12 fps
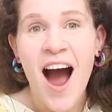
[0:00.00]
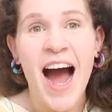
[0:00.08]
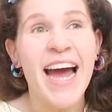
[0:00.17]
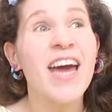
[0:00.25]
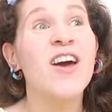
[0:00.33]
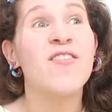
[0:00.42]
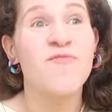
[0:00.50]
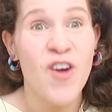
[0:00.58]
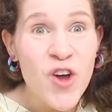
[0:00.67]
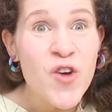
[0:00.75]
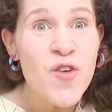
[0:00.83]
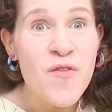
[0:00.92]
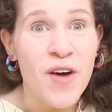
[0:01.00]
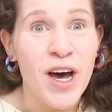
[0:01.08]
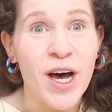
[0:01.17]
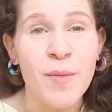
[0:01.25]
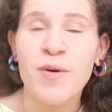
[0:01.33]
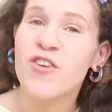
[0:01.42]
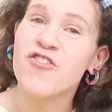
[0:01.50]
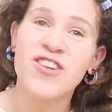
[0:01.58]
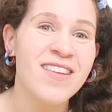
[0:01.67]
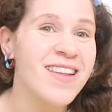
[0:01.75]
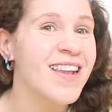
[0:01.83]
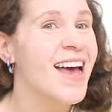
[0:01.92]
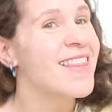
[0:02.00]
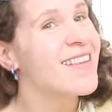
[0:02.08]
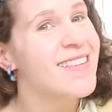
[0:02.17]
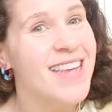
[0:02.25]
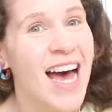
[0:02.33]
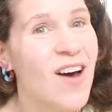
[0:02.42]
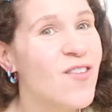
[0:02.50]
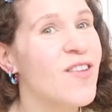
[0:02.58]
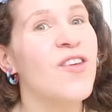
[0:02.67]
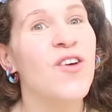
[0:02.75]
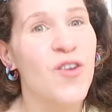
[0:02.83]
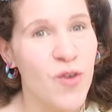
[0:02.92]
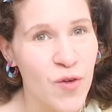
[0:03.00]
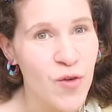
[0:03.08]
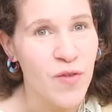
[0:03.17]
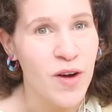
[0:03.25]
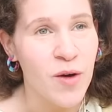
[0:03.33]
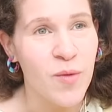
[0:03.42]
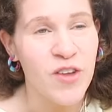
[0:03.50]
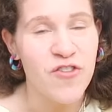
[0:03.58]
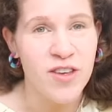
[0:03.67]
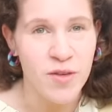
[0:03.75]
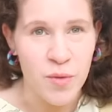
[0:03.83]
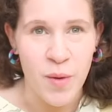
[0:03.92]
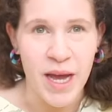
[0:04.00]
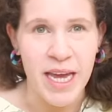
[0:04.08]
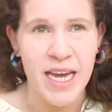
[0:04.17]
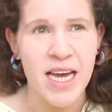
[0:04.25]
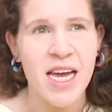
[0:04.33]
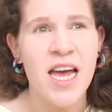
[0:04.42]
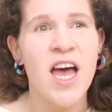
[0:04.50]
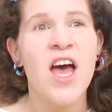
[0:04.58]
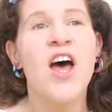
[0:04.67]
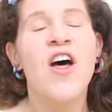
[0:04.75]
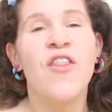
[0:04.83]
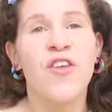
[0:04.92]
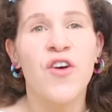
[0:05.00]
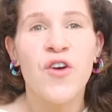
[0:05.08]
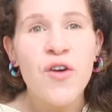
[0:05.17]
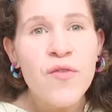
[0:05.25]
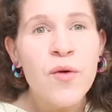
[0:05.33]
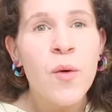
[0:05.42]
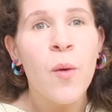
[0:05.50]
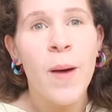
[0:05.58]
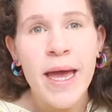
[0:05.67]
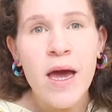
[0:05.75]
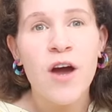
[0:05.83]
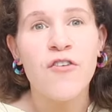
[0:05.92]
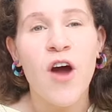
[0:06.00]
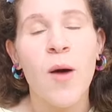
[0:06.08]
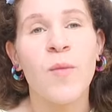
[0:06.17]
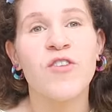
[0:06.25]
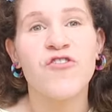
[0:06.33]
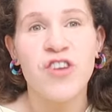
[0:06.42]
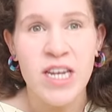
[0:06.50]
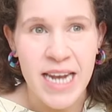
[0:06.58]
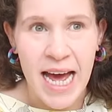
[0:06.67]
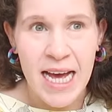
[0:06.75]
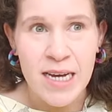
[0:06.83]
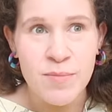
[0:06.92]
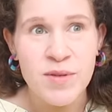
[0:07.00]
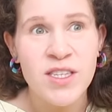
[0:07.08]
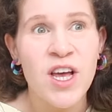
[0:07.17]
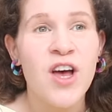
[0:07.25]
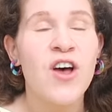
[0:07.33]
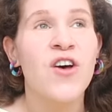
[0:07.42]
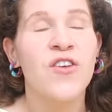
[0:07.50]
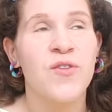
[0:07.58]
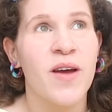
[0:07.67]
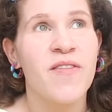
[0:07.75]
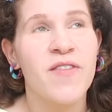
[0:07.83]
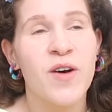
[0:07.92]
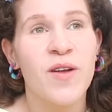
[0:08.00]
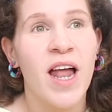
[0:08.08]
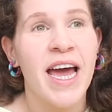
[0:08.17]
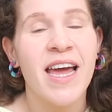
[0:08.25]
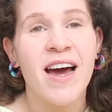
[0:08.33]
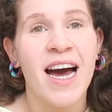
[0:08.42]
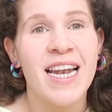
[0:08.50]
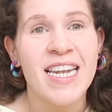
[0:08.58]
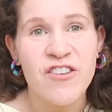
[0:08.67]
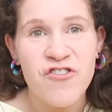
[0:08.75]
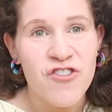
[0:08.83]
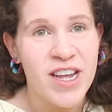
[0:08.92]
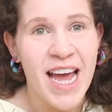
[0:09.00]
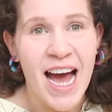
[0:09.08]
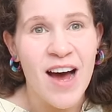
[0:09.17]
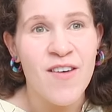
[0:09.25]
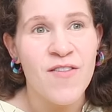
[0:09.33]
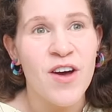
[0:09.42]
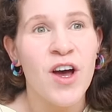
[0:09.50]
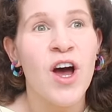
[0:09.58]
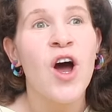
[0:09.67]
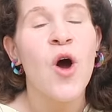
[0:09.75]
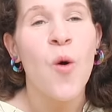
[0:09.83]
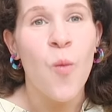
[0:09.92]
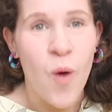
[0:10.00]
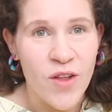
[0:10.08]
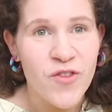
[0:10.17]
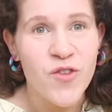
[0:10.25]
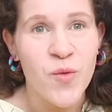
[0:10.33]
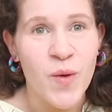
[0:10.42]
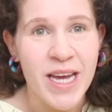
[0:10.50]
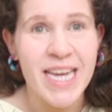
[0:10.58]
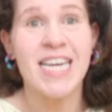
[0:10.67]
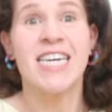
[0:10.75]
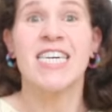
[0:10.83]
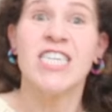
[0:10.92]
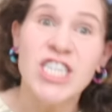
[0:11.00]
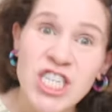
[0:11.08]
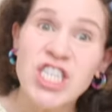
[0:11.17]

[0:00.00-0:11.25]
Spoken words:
I can hoover, because she doesn't like the sound of the hoover when she's awake. The hoover will wake her up when she naps, so I feel like I literally have once a week